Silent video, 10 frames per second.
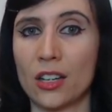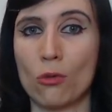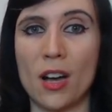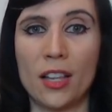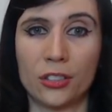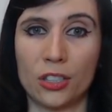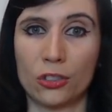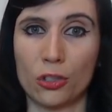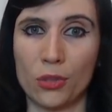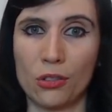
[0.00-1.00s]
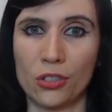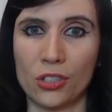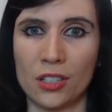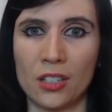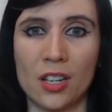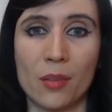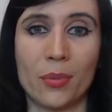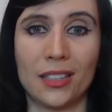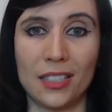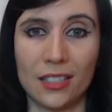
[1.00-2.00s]
wealth distribution,
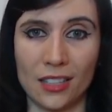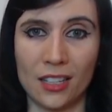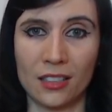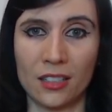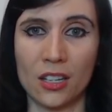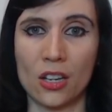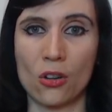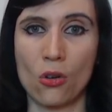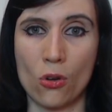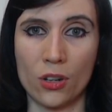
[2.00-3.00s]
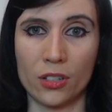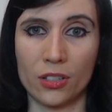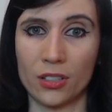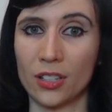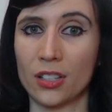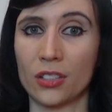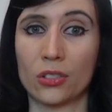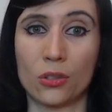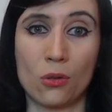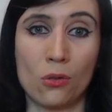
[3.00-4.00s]
policing, court,
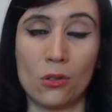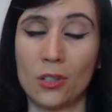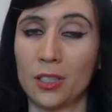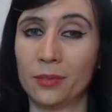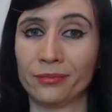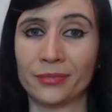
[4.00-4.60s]
school.